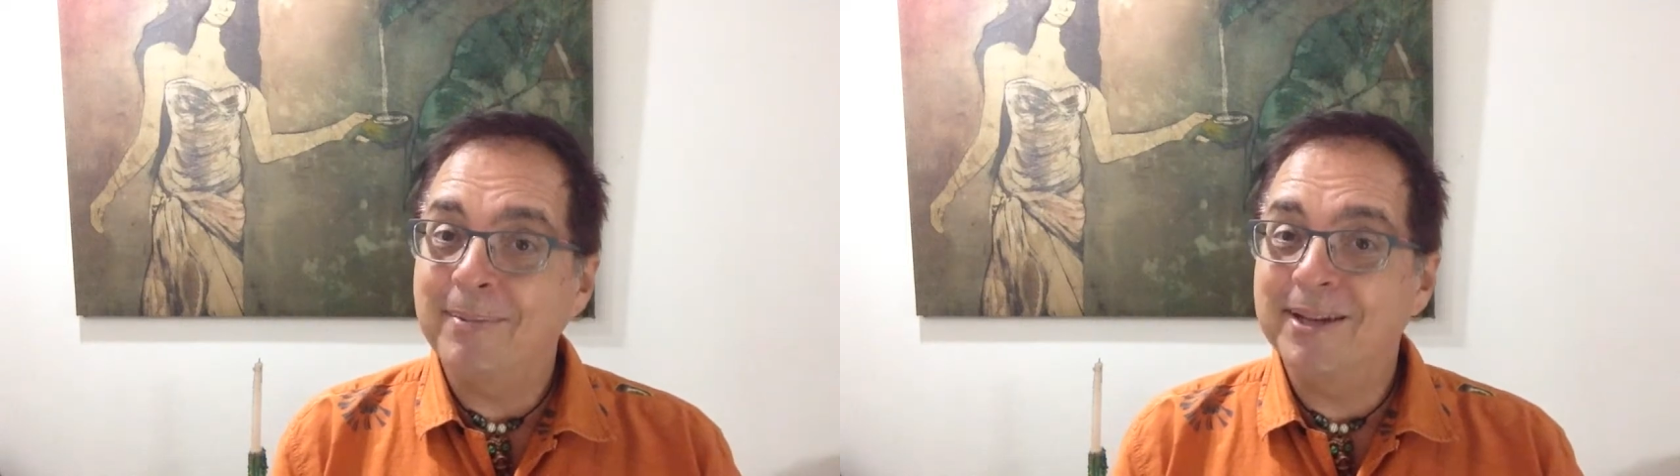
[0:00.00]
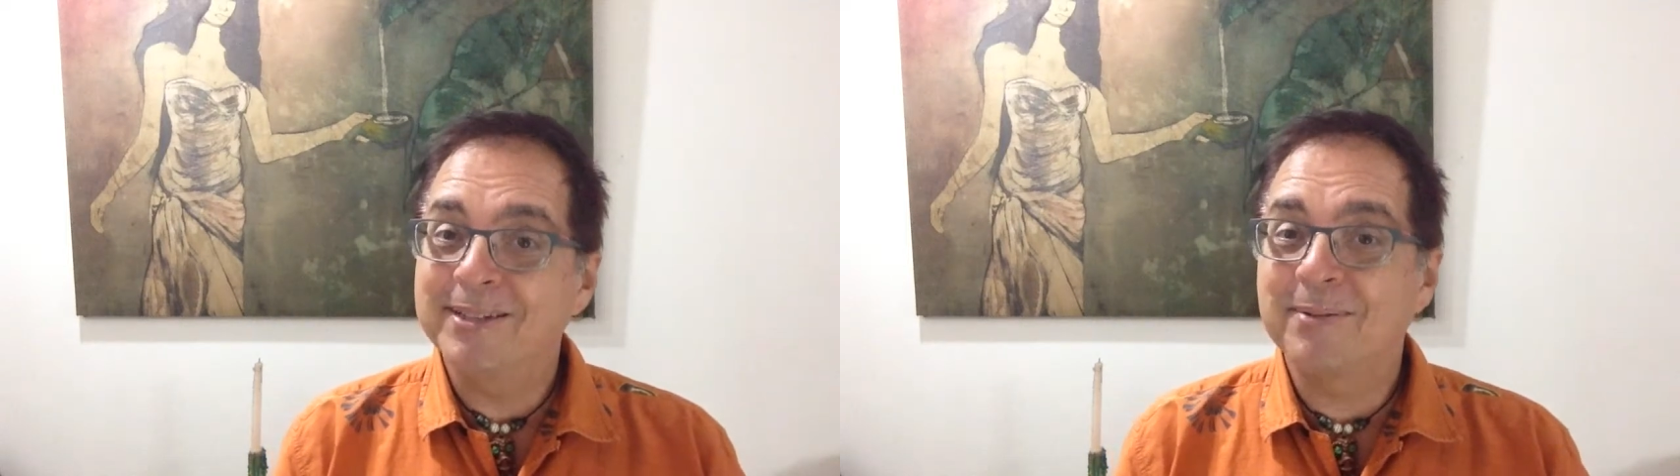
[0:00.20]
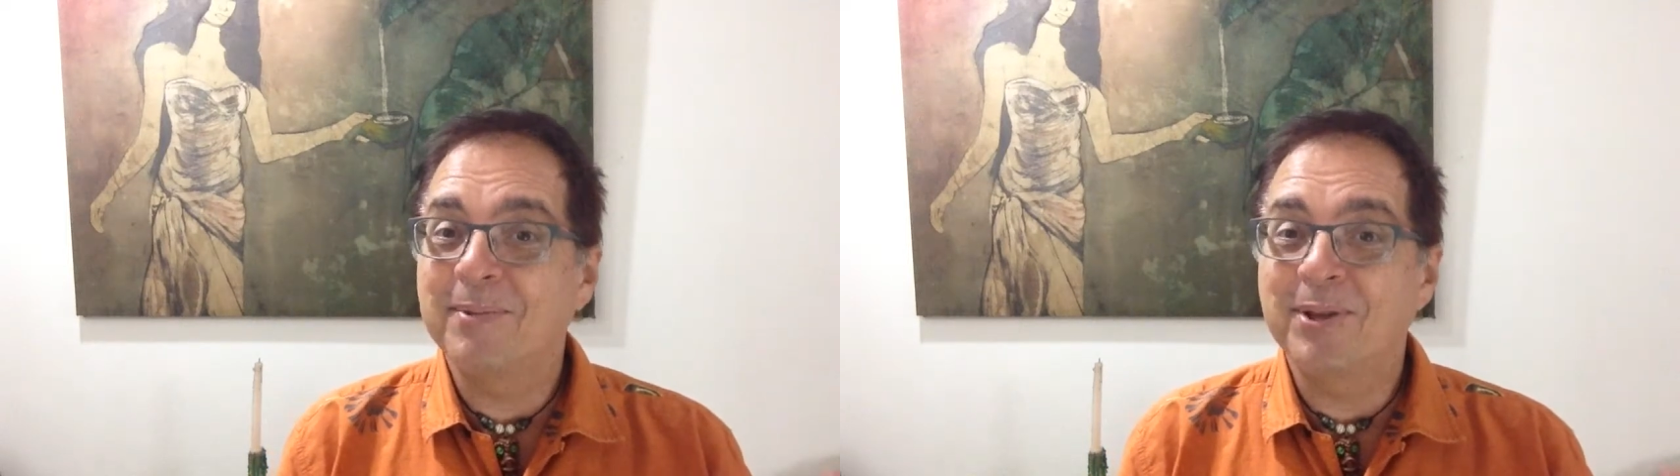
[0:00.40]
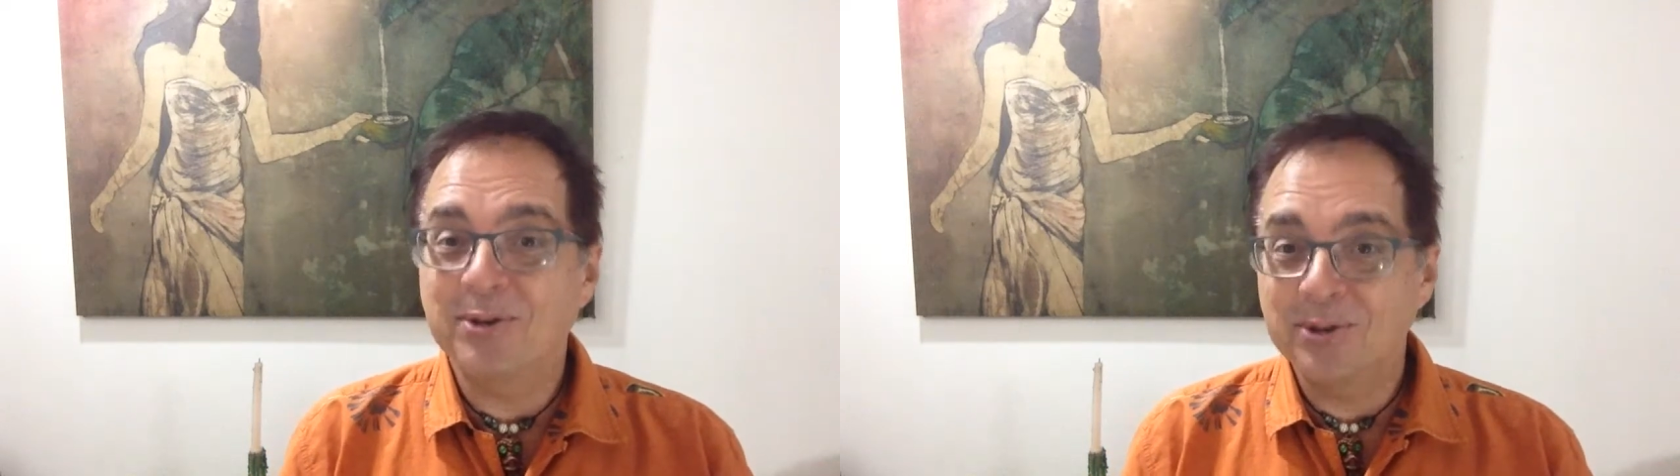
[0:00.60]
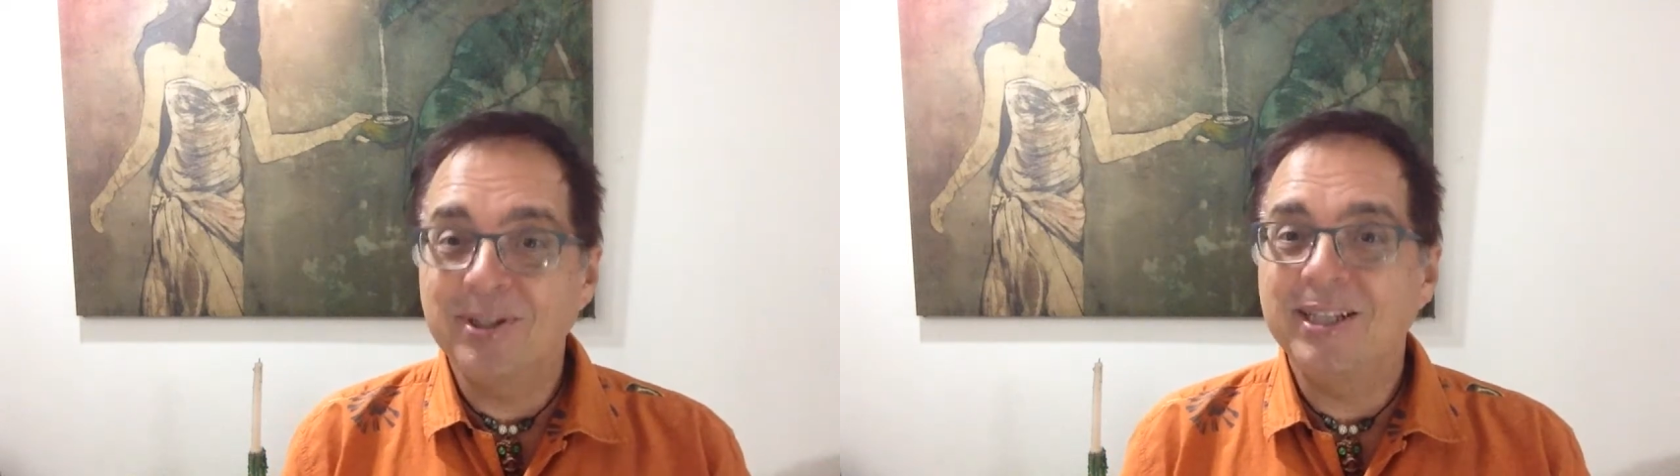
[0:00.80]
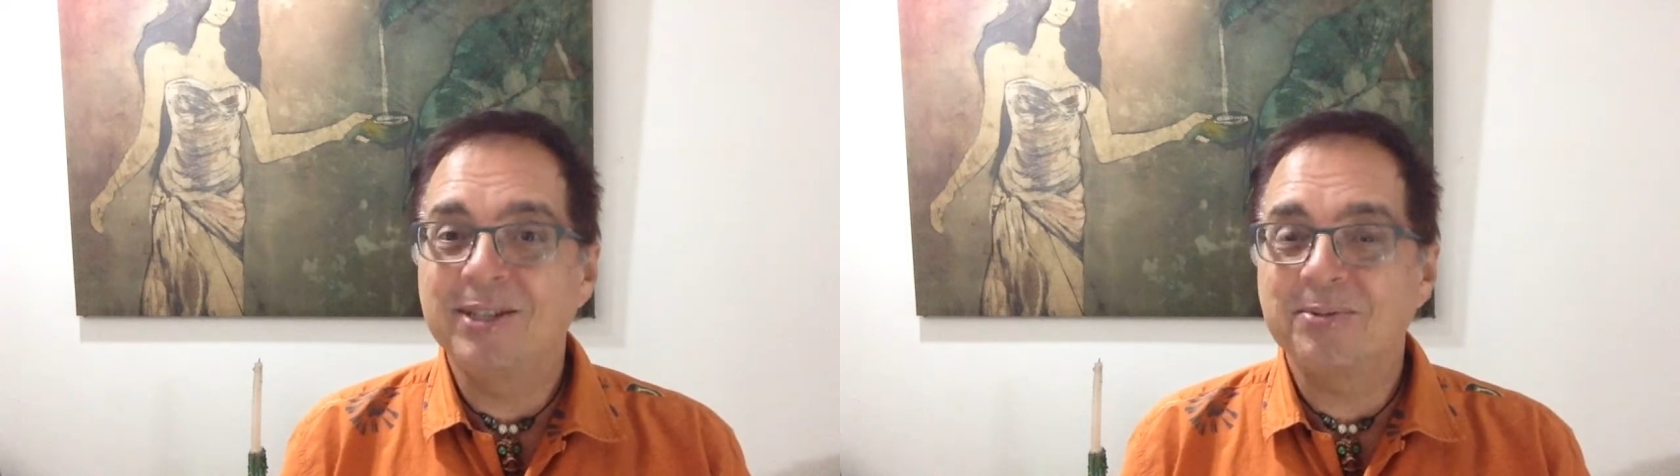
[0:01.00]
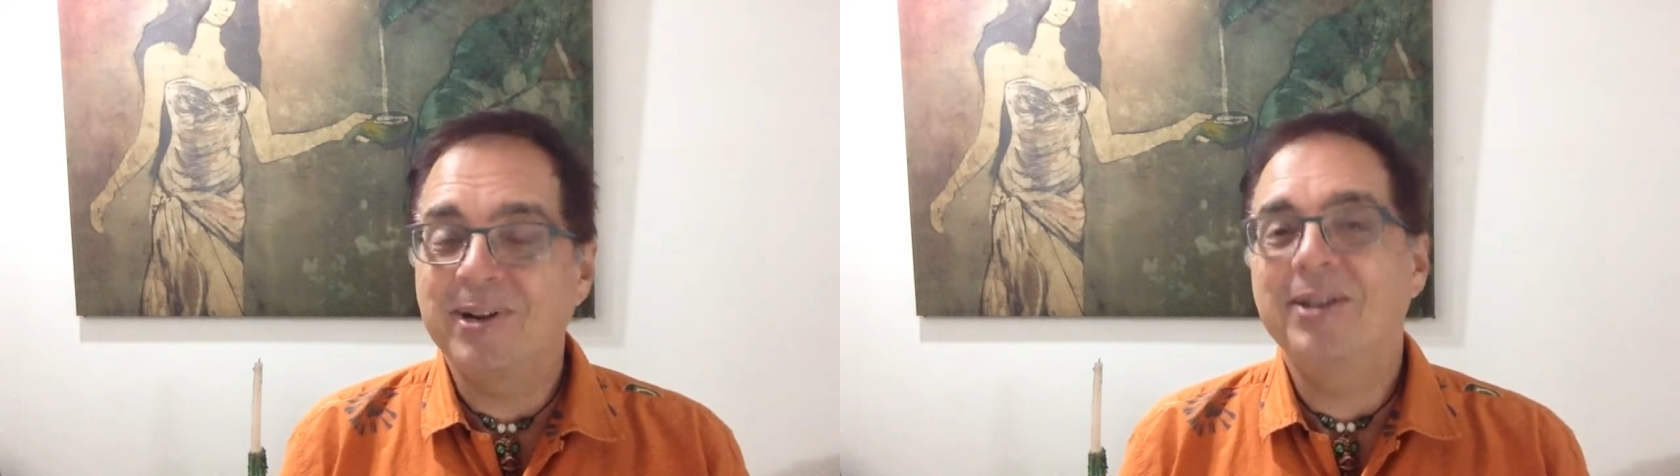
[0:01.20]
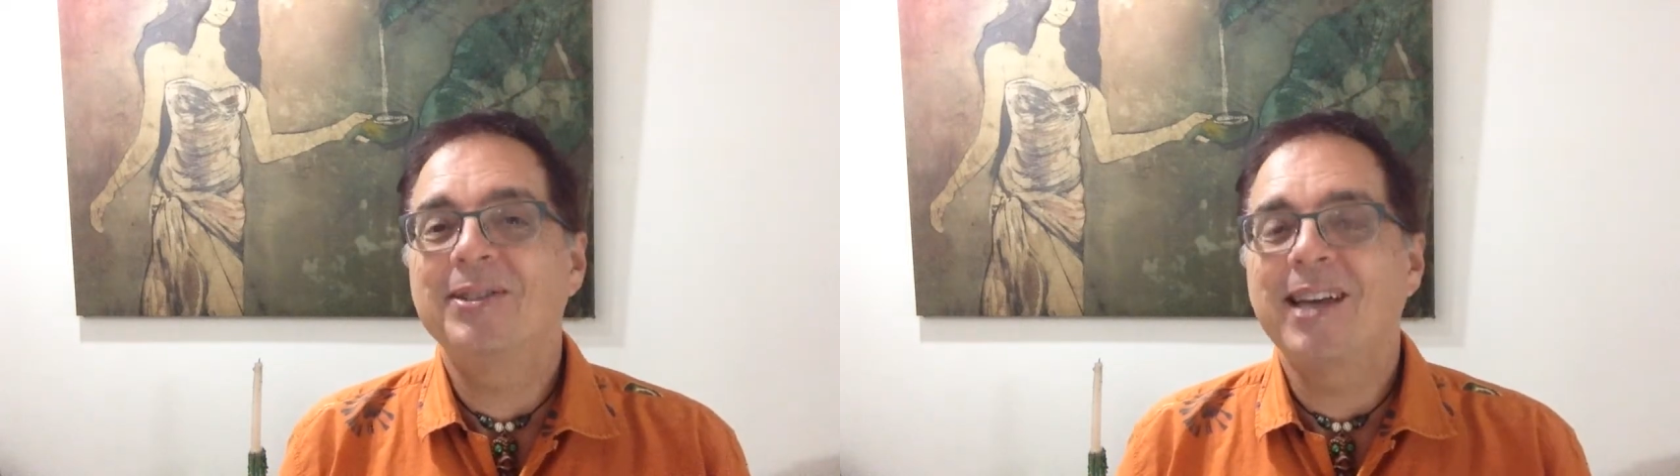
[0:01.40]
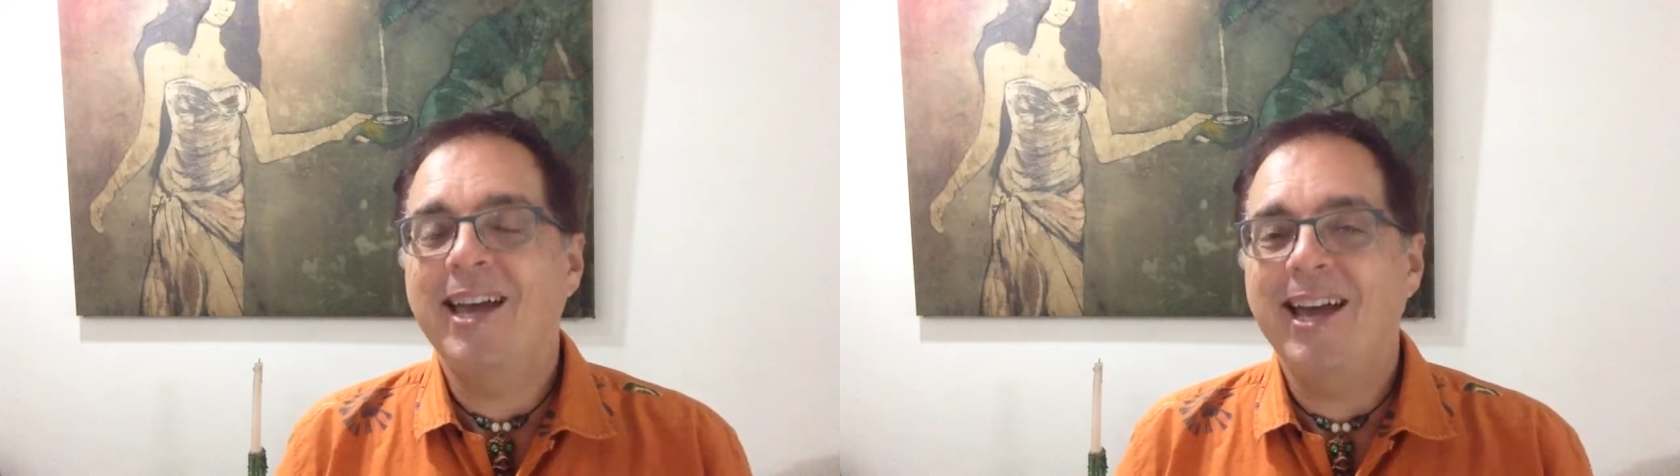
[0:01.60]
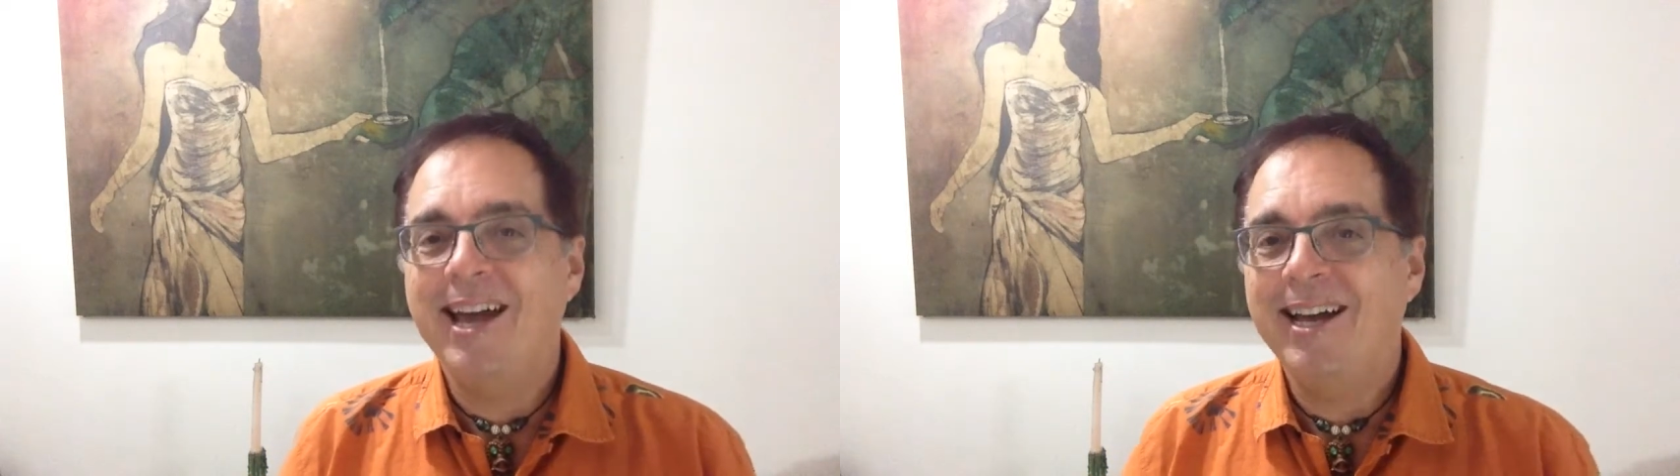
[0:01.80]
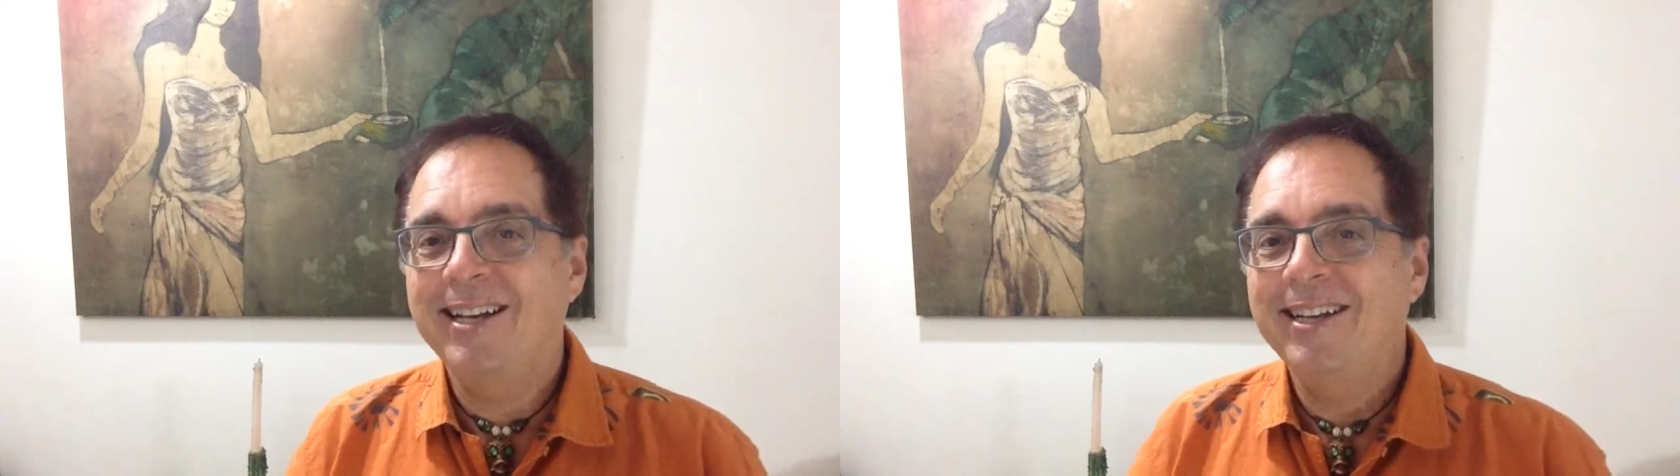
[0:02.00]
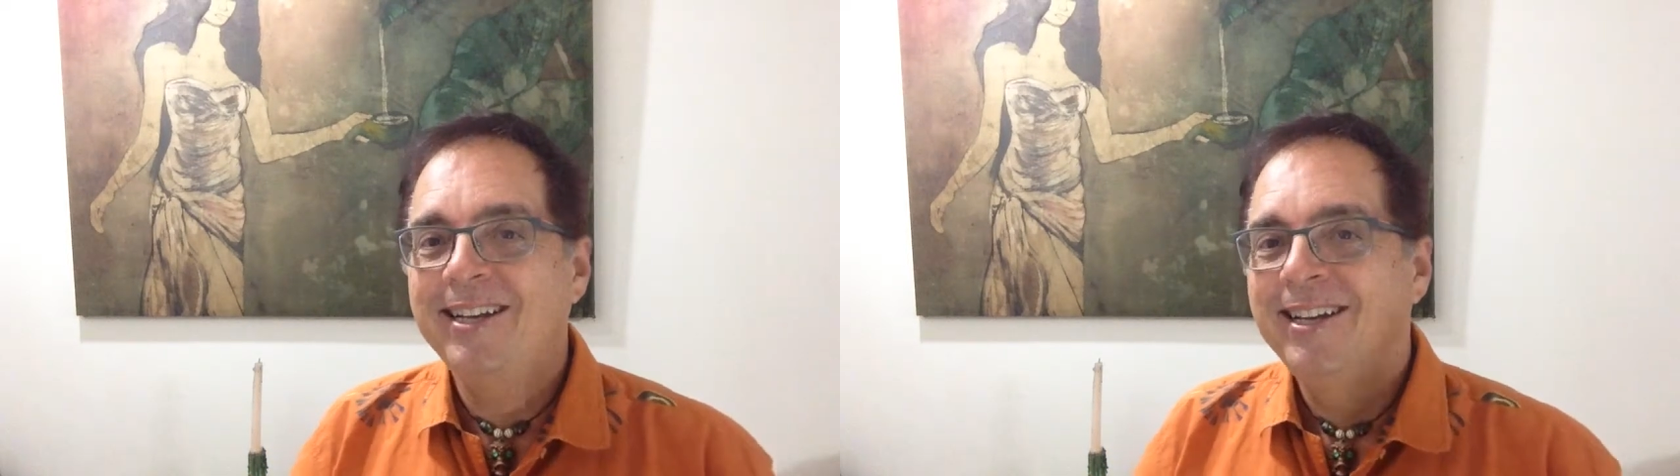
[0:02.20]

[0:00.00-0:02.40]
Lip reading: because some of the earliest records I had